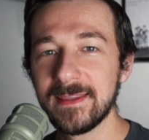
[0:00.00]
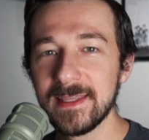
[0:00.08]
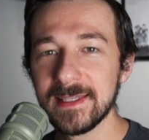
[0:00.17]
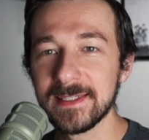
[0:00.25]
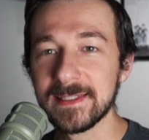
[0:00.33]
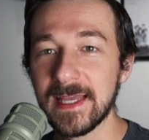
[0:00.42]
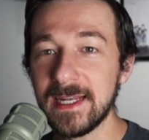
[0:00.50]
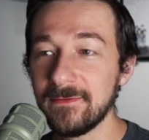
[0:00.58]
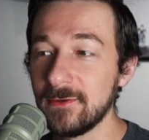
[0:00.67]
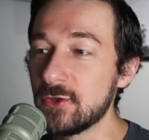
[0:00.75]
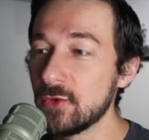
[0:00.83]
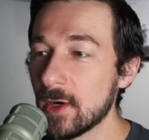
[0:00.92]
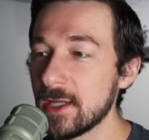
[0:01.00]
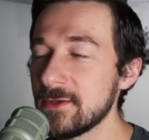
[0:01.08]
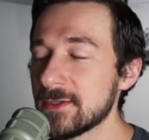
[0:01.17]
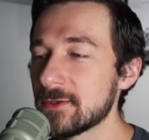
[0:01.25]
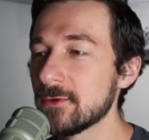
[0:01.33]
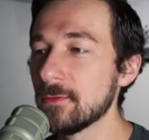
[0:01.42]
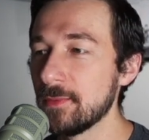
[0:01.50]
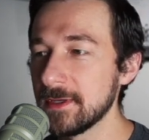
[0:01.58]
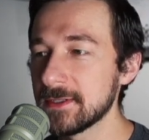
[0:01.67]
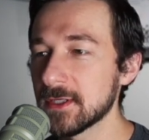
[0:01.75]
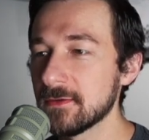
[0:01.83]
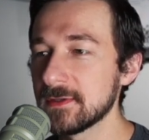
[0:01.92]
to this is that if you do want to use the Google Play
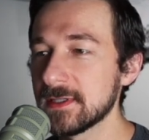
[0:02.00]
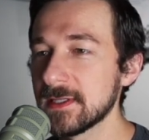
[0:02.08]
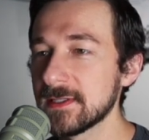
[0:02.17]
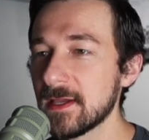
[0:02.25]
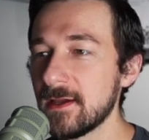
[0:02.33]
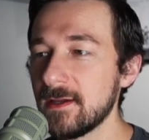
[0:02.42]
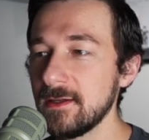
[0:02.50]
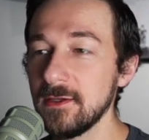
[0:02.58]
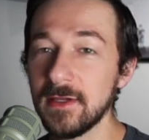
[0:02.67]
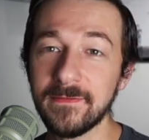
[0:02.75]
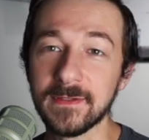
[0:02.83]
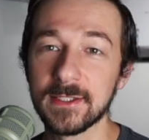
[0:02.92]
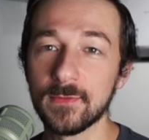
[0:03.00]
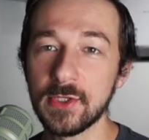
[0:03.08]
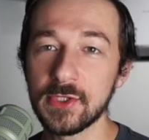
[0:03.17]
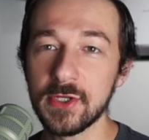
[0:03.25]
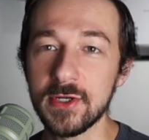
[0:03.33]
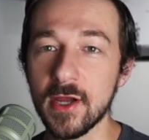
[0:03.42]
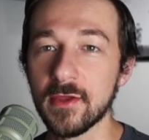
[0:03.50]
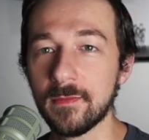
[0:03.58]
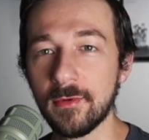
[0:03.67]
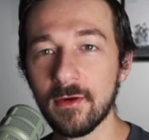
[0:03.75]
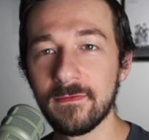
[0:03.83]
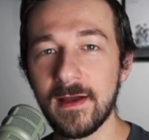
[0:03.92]
services, you'll have to switch to your other
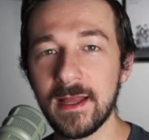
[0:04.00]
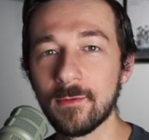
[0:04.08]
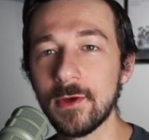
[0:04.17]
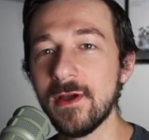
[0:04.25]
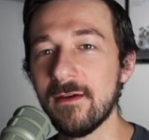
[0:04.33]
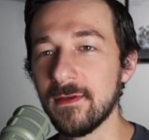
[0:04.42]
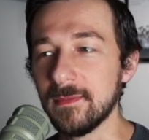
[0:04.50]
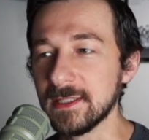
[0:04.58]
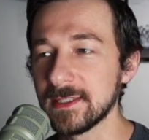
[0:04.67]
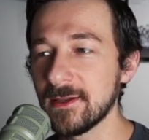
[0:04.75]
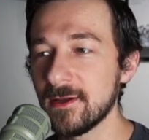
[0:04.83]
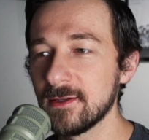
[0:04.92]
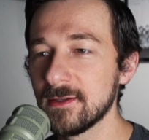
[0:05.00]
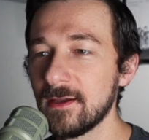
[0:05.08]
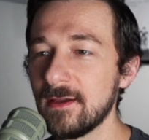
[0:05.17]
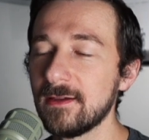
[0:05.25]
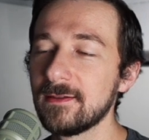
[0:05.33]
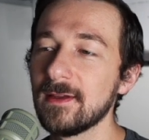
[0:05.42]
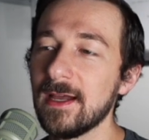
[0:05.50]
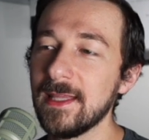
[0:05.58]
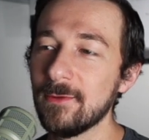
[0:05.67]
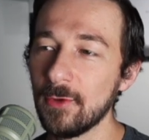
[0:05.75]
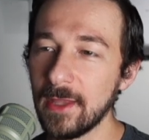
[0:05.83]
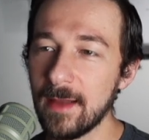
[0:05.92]
profile where you have them installed, and
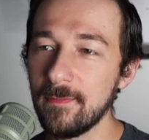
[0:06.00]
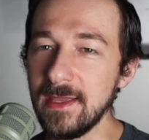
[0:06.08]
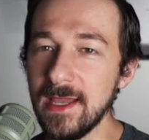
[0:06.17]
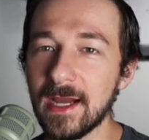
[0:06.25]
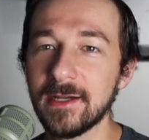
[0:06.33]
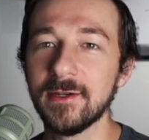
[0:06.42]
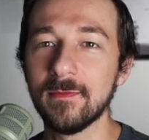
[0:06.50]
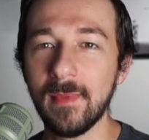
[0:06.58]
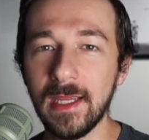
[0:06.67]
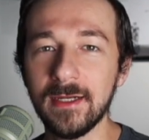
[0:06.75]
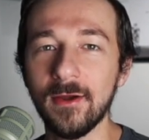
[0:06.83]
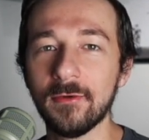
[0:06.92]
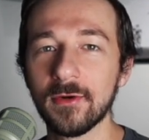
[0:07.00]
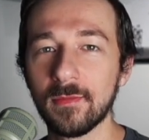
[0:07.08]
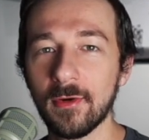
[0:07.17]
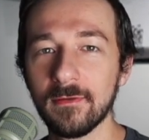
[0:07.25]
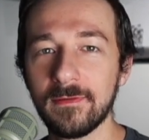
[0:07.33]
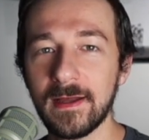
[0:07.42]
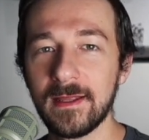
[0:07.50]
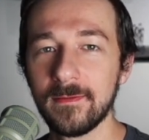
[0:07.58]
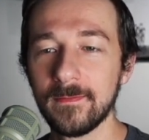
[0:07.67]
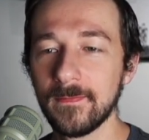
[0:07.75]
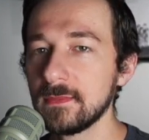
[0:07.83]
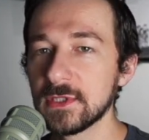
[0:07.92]
they will not be on your main owner profile.
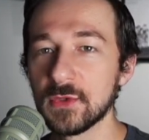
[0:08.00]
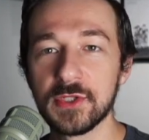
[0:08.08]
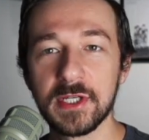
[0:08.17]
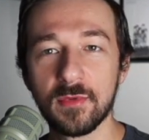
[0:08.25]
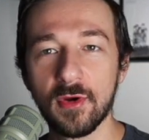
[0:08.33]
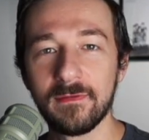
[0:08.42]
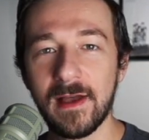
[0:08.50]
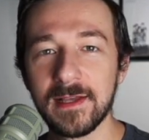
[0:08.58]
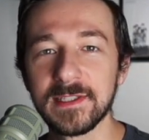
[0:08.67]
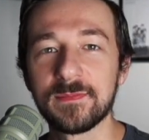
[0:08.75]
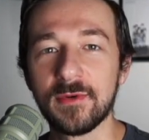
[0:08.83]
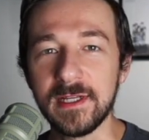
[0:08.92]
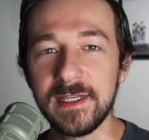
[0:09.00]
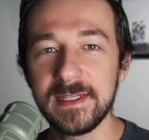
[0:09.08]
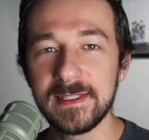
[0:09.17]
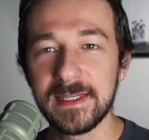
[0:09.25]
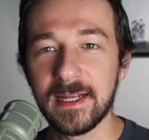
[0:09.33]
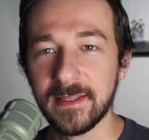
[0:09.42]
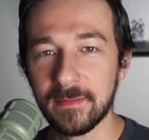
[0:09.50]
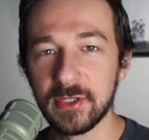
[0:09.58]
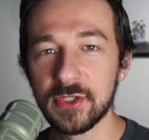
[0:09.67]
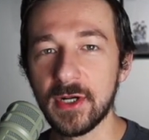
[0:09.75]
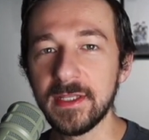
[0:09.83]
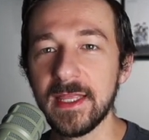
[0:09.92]
Switching profiles is pretty easy and I'll
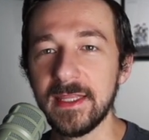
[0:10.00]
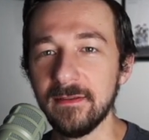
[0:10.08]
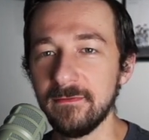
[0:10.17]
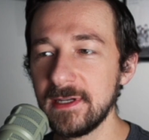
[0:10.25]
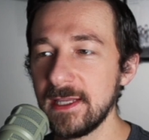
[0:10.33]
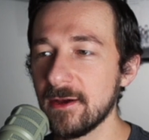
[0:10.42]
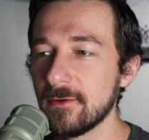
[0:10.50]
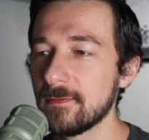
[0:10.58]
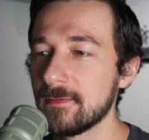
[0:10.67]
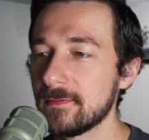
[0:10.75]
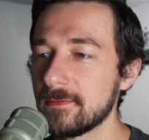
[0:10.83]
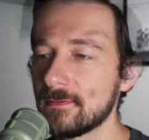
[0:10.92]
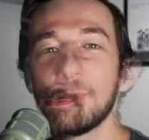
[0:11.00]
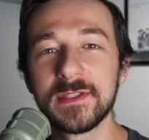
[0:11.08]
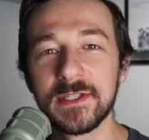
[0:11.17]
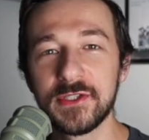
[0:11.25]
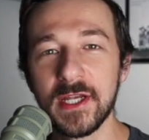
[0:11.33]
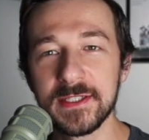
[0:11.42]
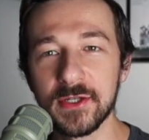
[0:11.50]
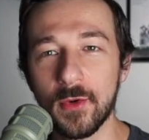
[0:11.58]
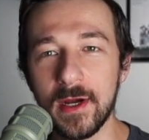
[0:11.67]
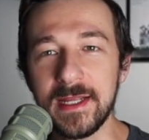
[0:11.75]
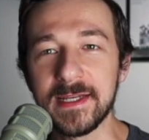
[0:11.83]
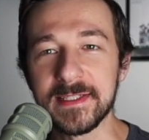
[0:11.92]
demonstrate that in the video. So I would suggest
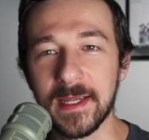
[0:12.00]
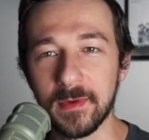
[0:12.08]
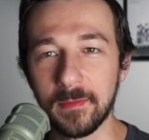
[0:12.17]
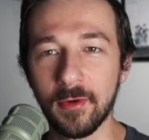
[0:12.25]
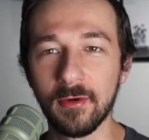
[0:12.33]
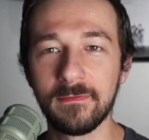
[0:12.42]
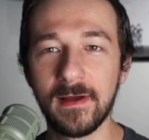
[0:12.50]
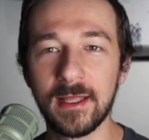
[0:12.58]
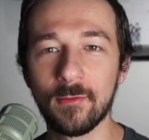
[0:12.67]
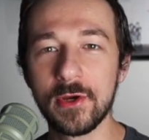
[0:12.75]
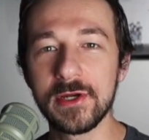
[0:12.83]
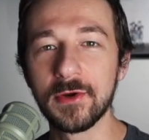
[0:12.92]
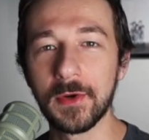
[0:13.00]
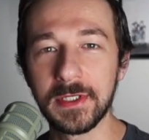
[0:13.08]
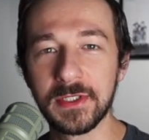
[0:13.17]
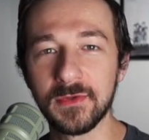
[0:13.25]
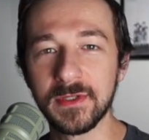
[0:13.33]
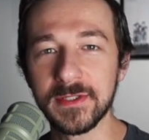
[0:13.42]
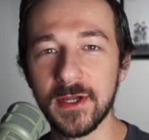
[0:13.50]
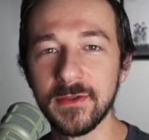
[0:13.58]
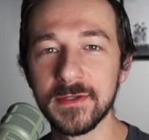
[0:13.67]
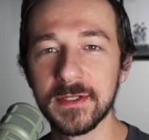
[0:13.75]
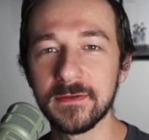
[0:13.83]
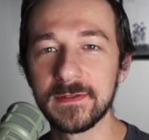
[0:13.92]
creating a separate profile where you're going to install
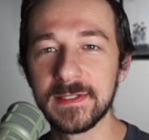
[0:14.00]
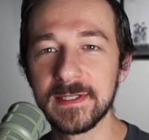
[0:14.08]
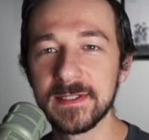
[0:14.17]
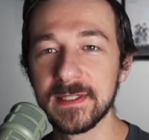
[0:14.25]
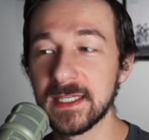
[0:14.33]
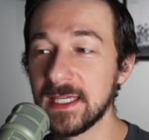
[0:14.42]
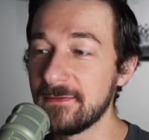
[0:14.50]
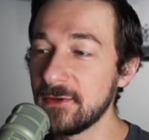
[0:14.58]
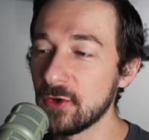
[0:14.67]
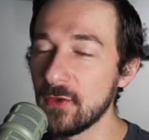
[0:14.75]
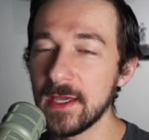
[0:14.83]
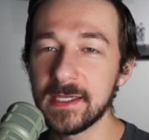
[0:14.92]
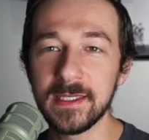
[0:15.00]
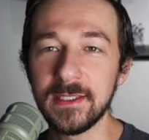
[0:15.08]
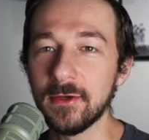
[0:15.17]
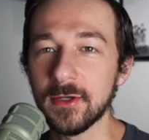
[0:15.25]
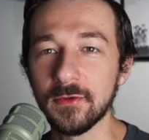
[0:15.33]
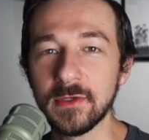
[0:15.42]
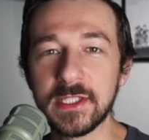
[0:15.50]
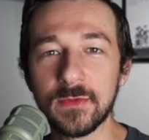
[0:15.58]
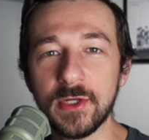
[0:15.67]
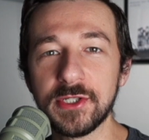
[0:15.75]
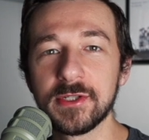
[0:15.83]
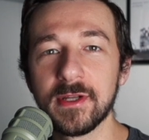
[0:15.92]
the services. If you don't like it, you can always
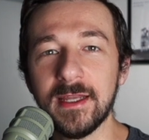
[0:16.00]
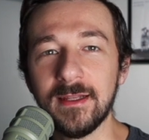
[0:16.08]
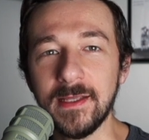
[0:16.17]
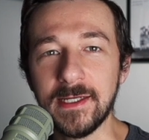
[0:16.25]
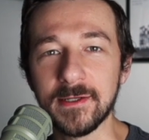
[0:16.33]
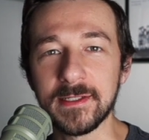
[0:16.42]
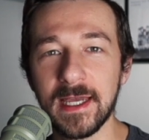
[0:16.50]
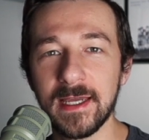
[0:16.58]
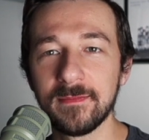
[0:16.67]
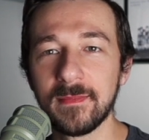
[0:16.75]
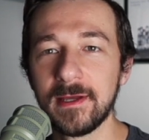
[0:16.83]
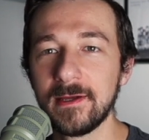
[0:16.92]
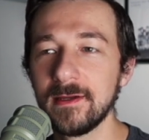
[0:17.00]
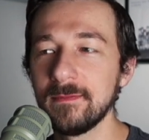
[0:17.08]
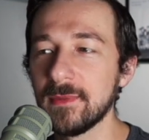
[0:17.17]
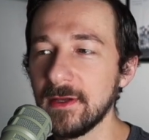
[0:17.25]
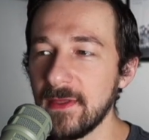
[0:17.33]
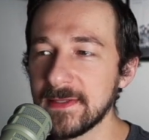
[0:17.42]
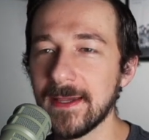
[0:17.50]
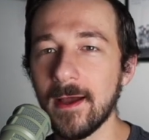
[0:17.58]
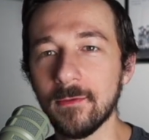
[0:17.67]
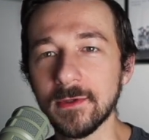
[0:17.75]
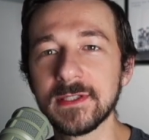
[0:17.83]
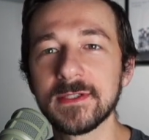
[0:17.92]
switch at a later time, but that's how I
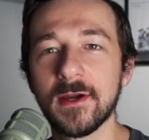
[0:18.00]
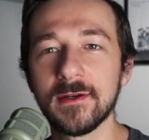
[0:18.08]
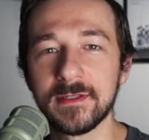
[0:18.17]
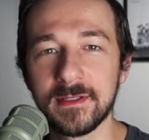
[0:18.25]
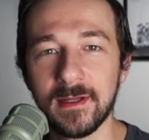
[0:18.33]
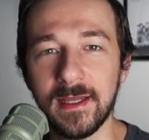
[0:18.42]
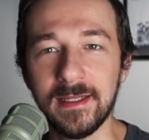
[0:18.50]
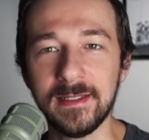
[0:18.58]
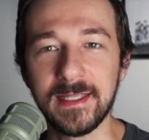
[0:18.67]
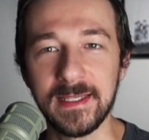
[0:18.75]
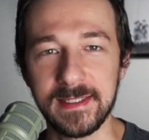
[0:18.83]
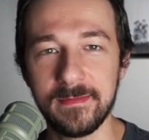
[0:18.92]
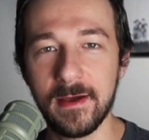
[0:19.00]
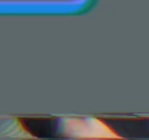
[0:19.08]
would start and test them